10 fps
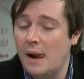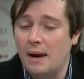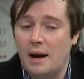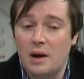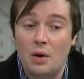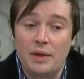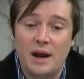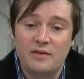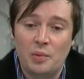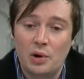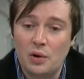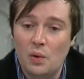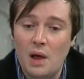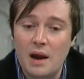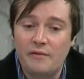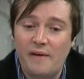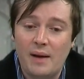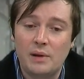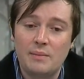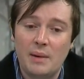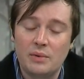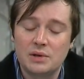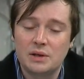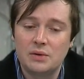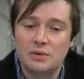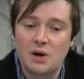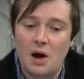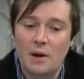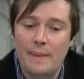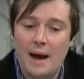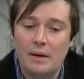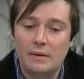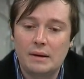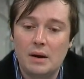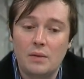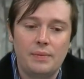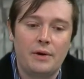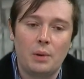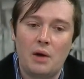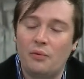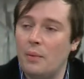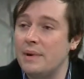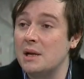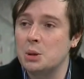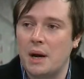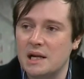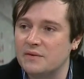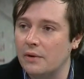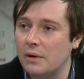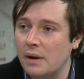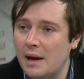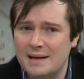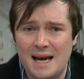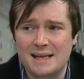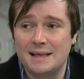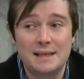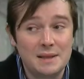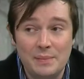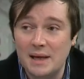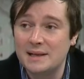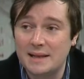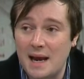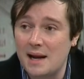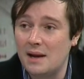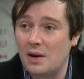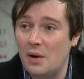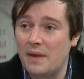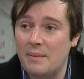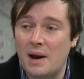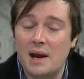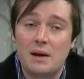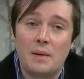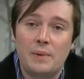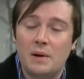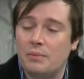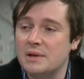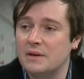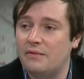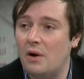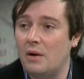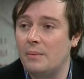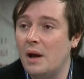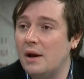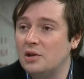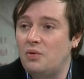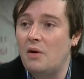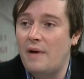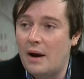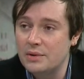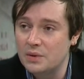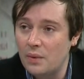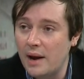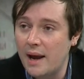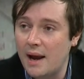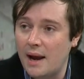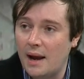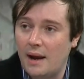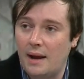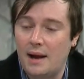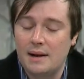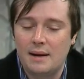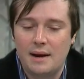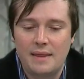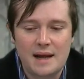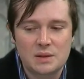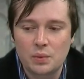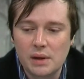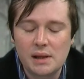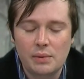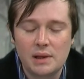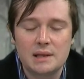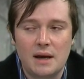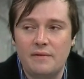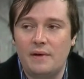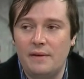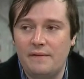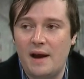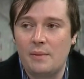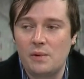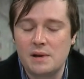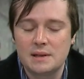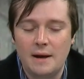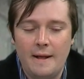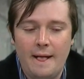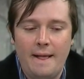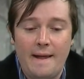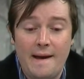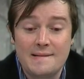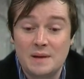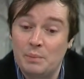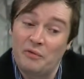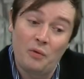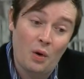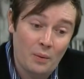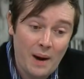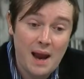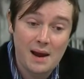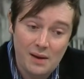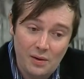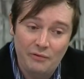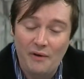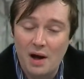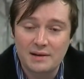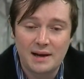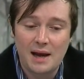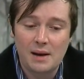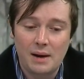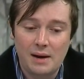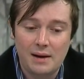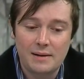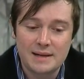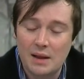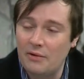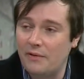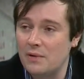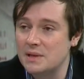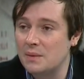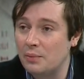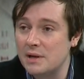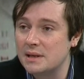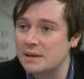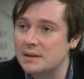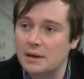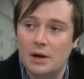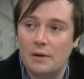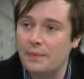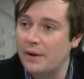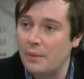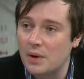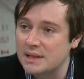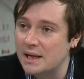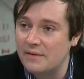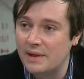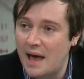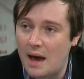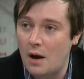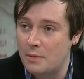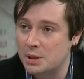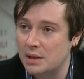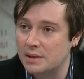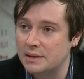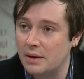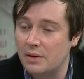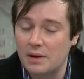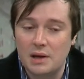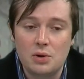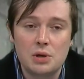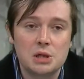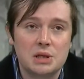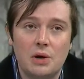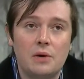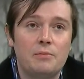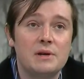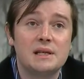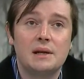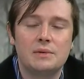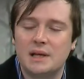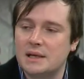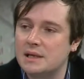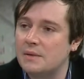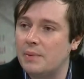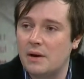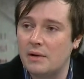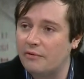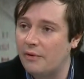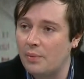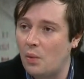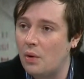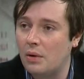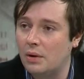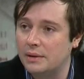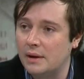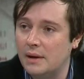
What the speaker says: I know that I've spoken to a lot of family members who talk about, you know, their loved one being transferred. Texas is a big state, you know, they might end up in a prison farm 12 hours away, and that's really, really tough on the families. And before Ray Hill fought to get telephones in prisons, you know, there wasn't even that option. So you could just go to prison. It was like disappearing from the world.